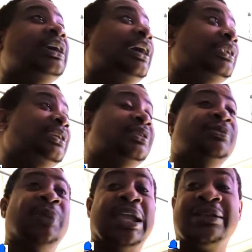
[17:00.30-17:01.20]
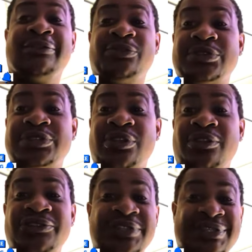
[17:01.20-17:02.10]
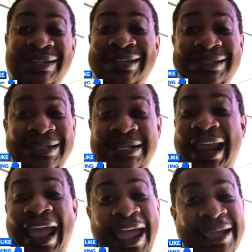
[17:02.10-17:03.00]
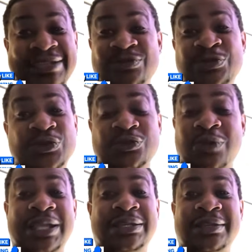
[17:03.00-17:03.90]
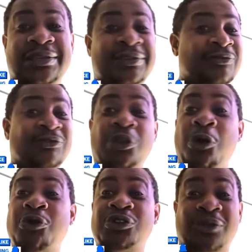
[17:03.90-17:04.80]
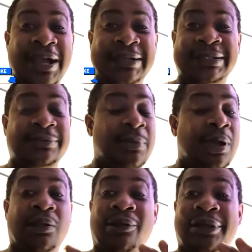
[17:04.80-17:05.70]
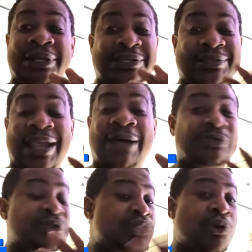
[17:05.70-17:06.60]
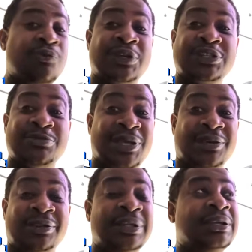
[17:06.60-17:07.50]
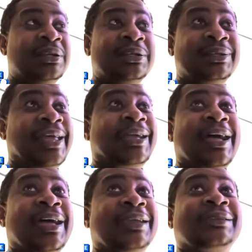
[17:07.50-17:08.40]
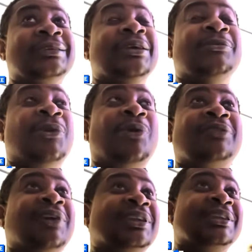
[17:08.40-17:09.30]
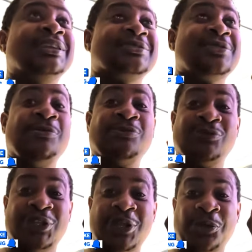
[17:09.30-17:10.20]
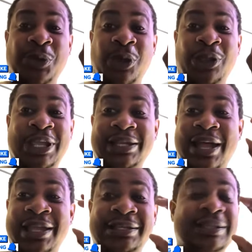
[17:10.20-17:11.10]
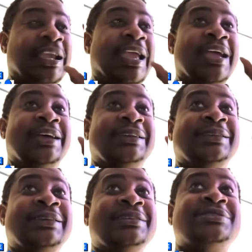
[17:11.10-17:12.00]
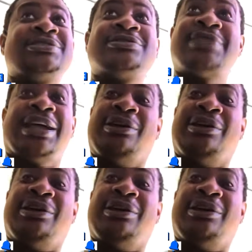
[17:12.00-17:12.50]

and then to pay him for his services and did it as we was right there. No grinding. My car sounds so much better. Like my wife had to get something done with her headlight and she was like, "Oh